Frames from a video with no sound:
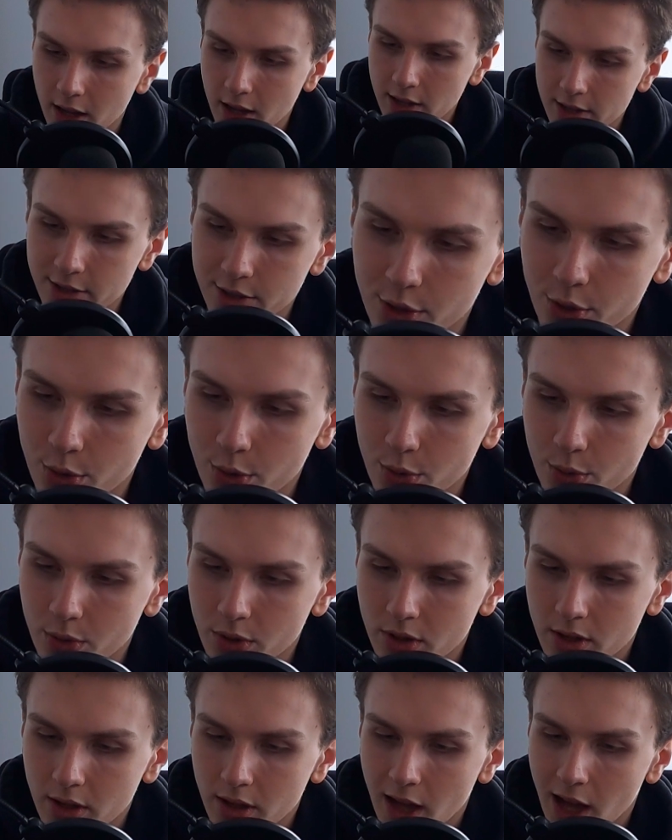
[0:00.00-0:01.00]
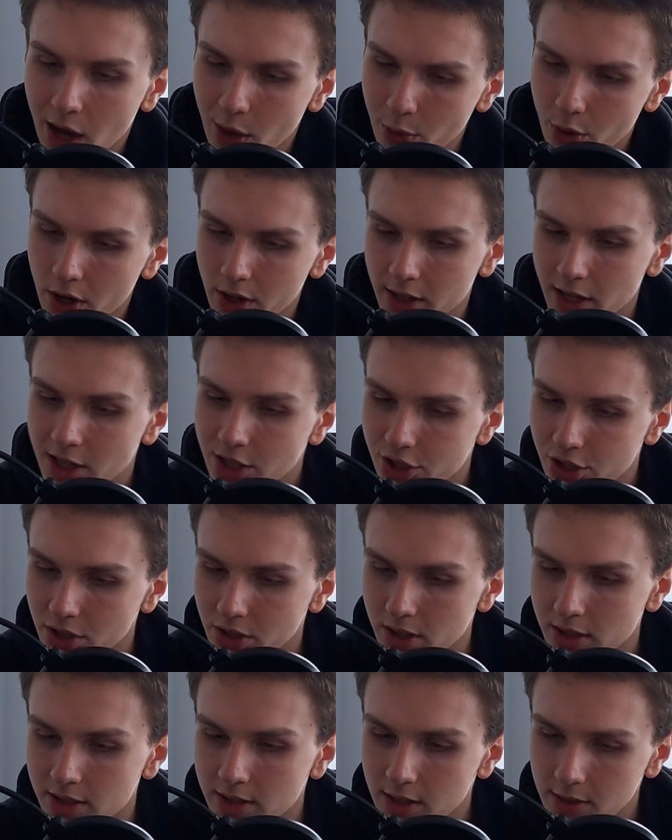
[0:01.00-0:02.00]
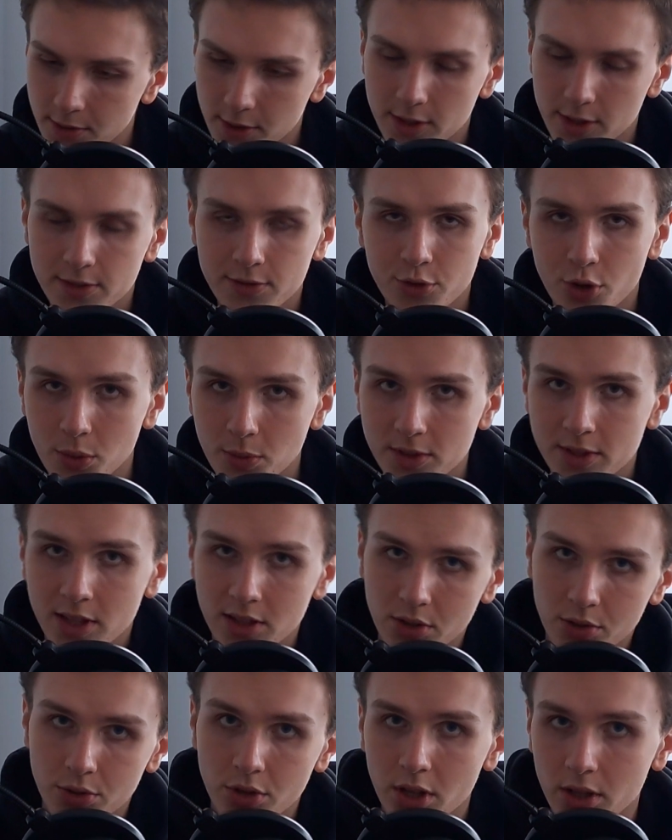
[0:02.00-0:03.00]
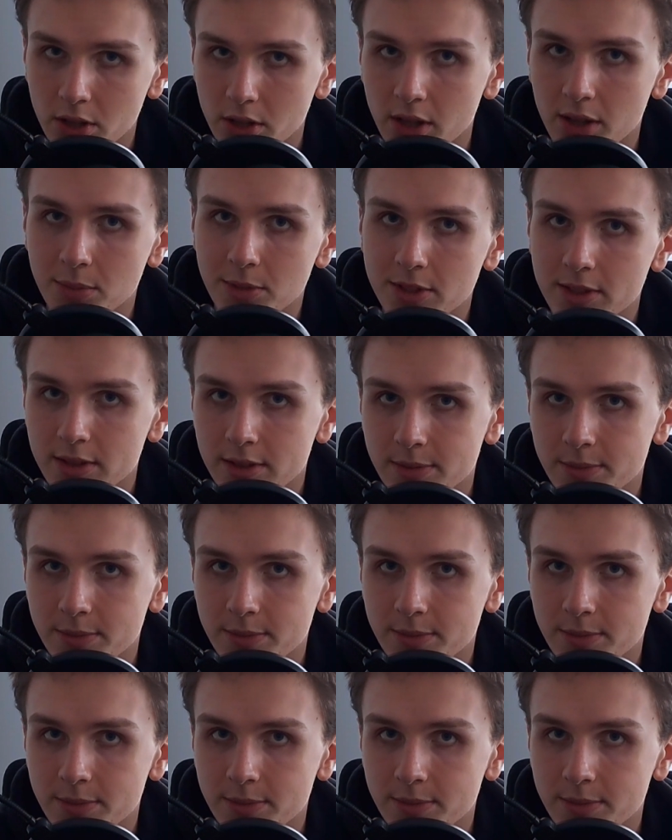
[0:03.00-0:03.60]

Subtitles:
So, how RAG actually differs from standard LLMs?